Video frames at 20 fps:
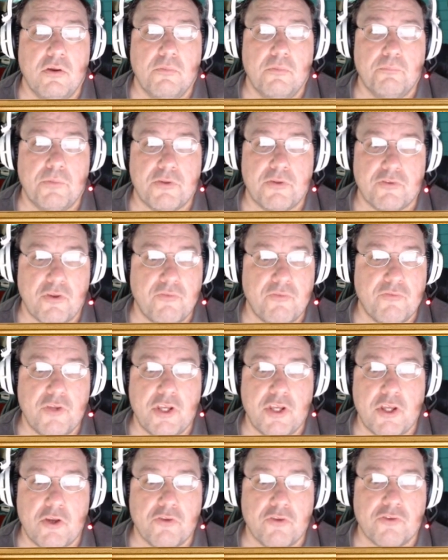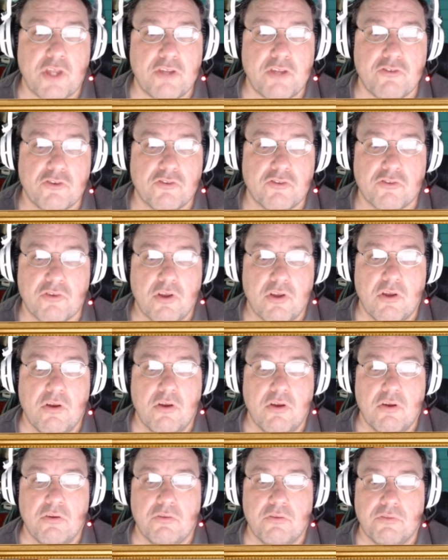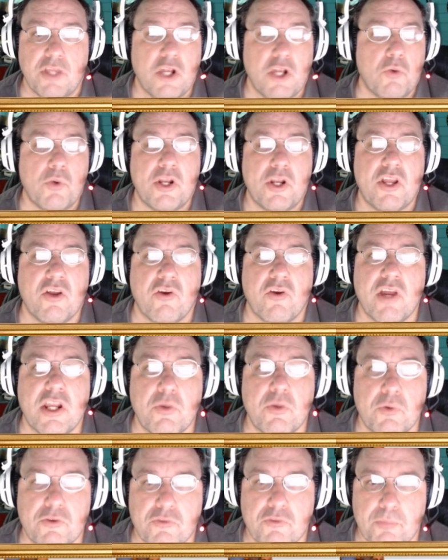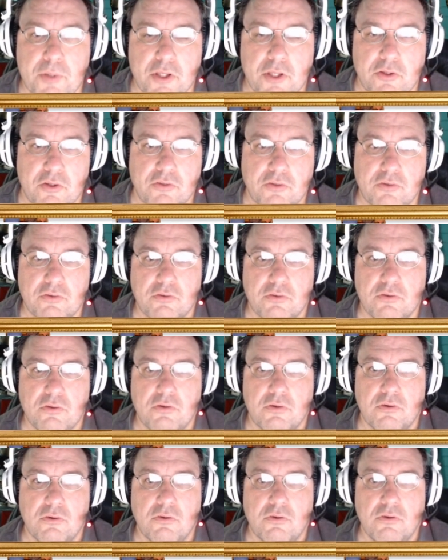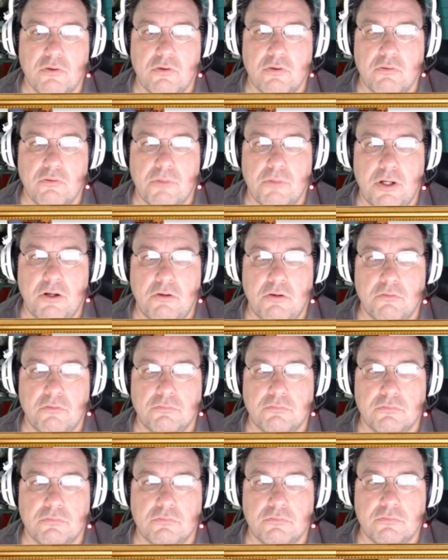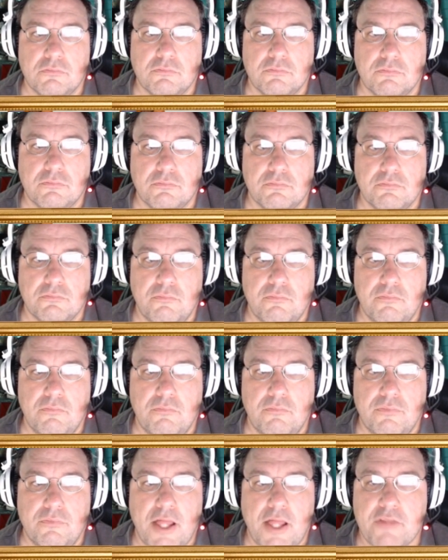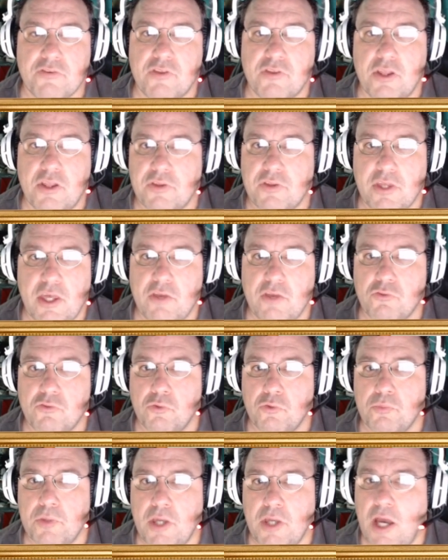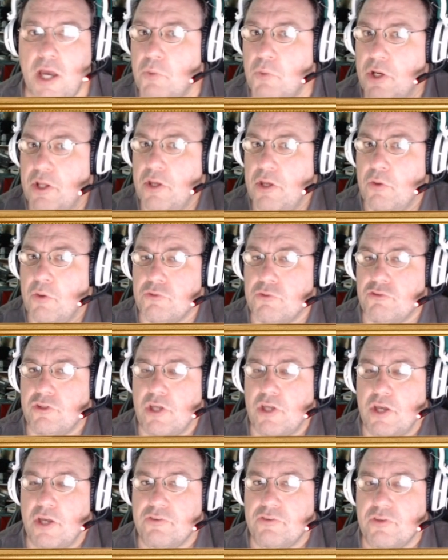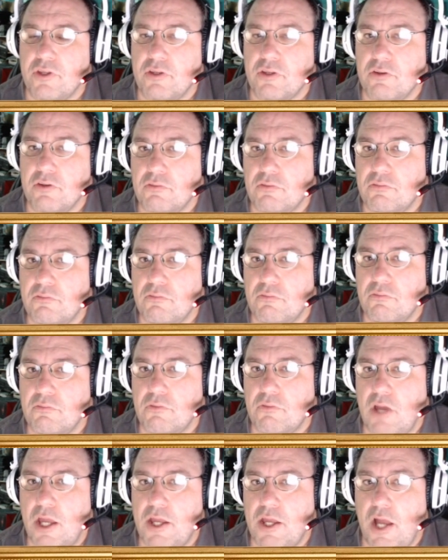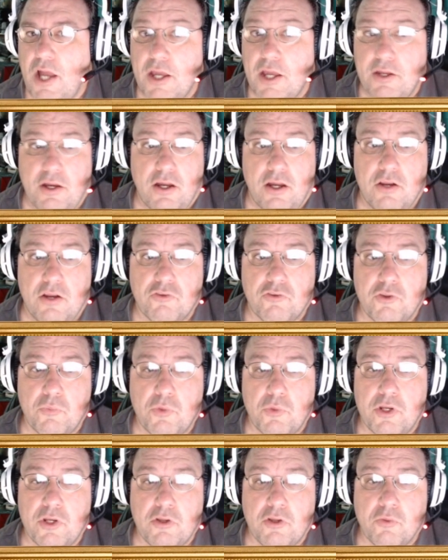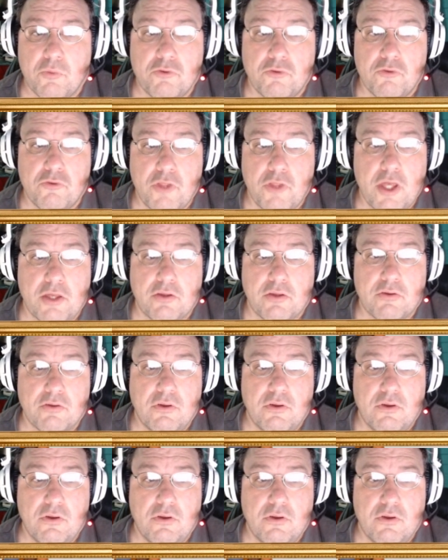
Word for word: But some videos, they just, they don't want to hear anyone's opinion. Well, that's not the case with me. I want to hear what you guys think. I, I honestly want to hear what you think.